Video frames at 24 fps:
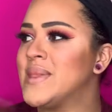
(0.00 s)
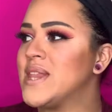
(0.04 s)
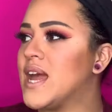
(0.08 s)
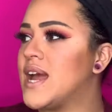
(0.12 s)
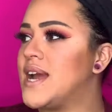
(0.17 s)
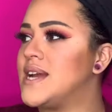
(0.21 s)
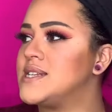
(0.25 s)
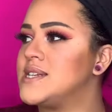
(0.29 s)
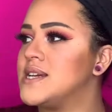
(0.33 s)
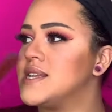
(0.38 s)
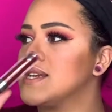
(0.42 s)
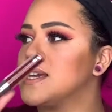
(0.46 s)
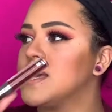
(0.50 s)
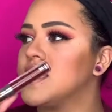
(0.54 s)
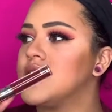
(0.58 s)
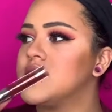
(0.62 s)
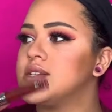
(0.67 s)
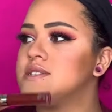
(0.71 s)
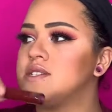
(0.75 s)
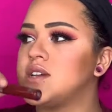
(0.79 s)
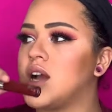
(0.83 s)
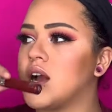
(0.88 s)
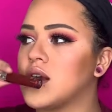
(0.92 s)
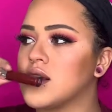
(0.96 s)
I did get
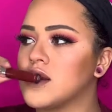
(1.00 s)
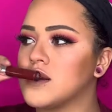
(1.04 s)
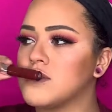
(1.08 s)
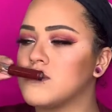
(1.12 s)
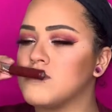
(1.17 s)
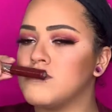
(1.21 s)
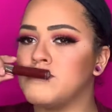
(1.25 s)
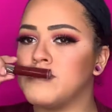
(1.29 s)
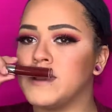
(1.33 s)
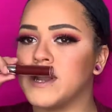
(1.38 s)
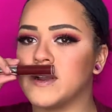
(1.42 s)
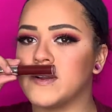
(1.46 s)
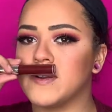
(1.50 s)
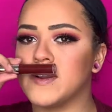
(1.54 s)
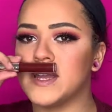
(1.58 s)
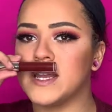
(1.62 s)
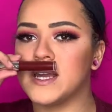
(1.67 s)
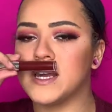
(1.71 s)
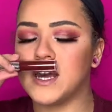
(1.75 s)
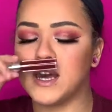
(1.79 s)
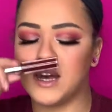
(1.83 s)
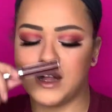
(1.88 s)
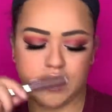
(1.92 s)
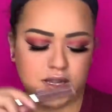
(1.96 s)
a dark berry
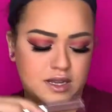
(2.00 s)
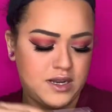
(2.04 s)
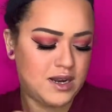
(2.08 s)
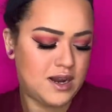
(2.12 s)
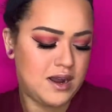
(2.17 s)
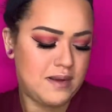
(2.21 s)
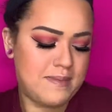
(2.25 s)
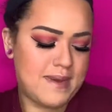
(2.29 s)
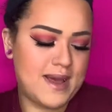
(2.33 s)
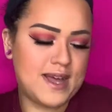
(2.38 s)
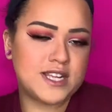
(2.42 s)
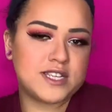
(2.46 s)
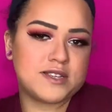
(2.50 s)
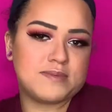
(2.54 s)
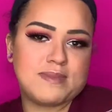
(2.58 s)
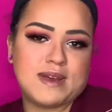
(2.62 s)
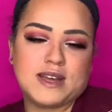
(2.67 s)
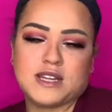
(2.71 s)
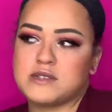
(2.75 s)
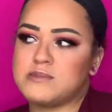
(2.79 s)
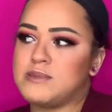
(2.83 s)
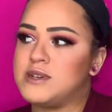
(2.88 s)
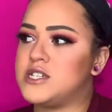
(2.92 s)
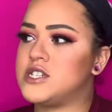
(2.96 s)
color,
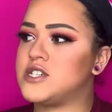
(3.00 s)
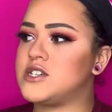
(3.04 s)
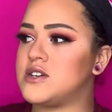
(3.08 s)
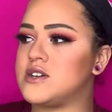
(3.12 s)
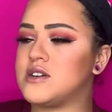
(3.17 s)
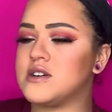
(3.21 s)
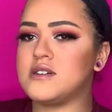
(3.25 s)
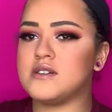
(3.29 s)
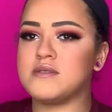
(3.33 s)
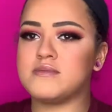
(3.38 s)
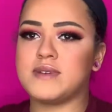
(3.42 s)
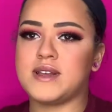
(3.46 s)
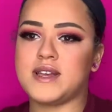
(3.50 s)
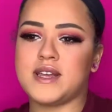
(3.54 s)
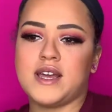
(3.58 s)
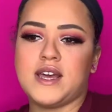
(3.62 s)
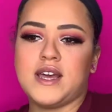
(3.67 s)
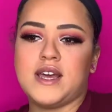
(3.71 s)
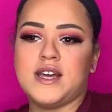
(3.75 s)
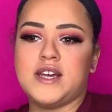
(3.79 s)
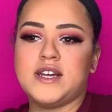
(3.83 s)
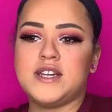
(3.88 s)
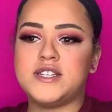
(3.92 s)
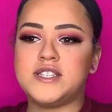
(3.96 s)
match my shirt. My
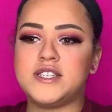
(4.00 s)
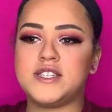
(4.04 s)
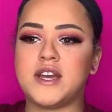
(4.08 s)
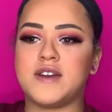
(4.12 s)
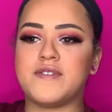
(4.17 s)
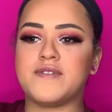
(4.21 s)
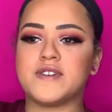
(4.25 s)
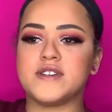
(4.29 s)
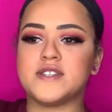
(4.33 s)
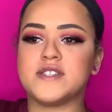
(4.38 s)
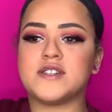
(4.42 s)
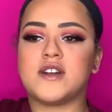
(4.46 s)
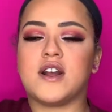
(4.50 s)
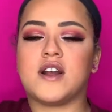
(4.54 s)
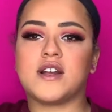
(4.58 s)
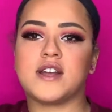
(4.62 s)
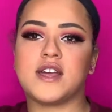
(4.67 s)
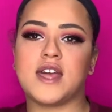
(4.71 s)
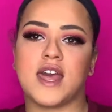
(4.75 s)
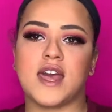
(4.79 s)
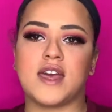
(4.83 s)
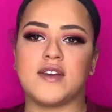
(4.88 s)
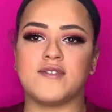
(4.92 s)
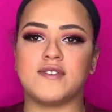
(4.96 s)
Jeffree Star
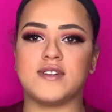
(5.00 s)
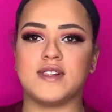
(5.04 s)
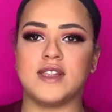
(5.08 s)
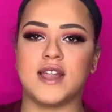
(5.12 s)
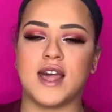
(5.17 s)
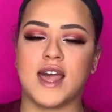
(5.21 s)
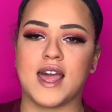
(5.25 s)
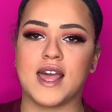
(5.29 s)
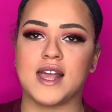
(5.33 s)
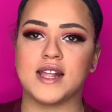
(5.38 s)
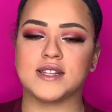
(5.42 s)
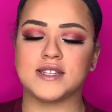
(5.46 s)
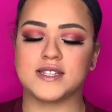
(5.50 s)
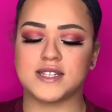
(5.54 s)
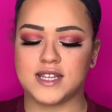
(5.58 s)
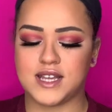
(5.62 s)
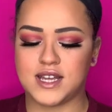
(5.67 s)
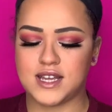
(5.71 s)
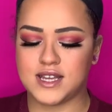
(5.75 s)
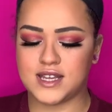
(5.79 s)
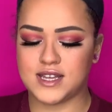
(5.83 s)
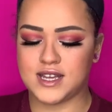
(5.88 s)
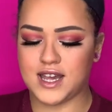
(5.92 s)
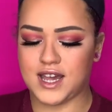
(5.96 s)
Can't Relate.
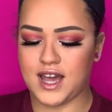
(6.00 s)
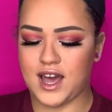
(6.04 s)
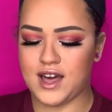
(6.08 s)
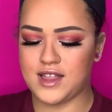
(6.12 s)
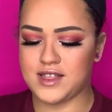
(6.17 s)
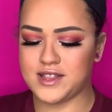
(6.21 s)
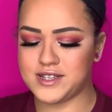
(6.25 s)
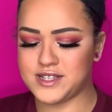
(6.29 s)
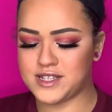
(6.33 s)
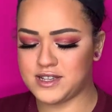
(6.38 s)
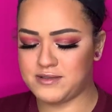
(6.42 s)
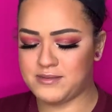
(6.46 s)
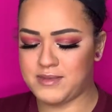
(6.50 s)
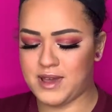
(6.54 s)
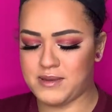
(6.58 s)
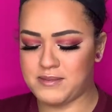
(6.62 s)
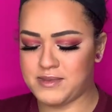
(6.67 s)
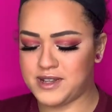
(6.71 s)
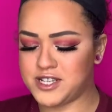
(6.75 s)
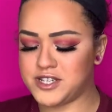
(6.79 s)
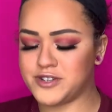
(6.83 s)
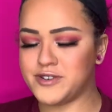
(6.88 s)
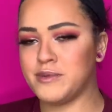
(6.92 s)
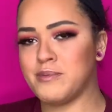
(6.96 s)
I got this in my
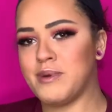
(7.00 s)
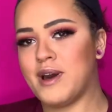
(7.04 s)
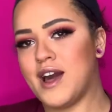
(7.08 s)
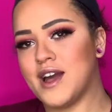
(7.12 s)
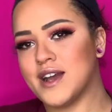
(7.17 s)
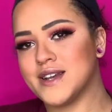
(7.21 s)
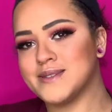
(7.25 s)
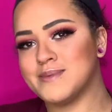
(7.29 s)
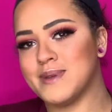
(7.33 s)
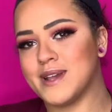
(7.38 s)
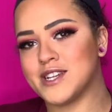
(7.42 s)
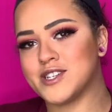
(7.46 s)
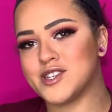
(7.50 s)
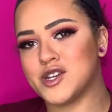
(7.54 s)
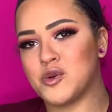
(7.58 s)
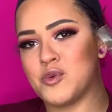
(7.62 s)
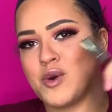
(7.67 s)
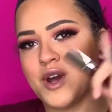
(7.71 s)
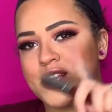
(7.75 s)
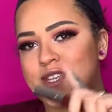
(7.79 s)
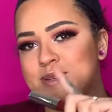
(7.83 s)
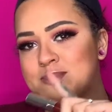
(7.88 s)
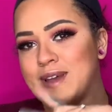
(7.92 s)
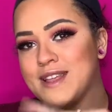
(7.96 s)
mystery box. Make sure you
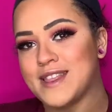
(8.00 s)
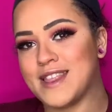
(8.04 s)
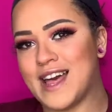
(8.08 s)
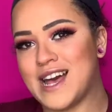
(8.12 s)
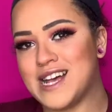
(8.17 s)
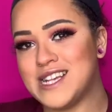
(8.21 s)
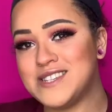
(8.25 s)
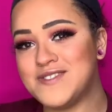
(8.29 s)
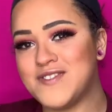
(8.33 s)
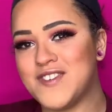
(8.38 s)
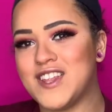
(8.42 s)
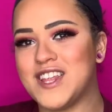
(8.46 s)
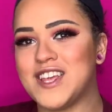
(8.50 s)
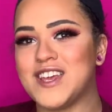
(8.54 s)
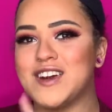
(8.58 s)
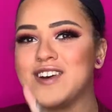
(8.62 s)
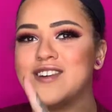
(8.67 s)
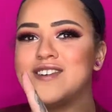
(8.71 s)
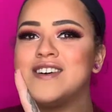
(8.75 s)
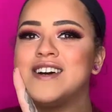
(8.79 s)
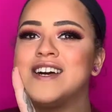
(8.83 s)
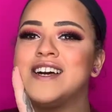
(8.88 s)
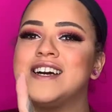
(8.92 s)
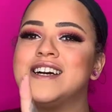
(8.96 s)
watch my last
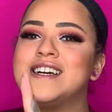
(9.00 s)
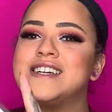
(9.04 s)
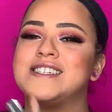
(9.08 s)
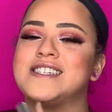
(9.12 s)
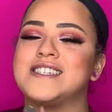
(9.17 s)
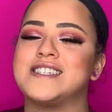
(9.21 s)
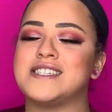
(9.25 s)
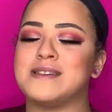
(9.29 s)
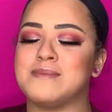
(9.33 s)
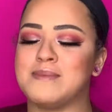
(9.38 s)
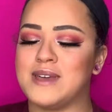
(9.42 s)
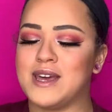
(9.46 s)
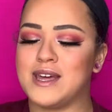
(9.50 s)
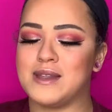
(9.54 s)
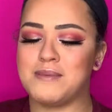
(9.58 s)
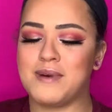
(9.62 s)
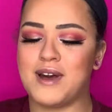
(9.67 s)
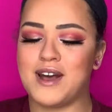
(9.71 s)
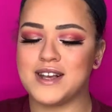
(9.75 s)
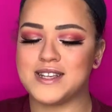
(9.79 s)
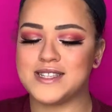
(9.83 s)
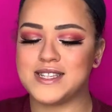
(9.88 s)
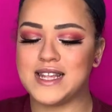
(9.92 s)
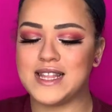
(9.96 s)
video to see me
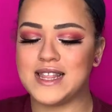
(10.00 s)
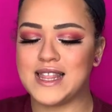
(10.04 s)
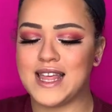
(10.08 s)
unboxing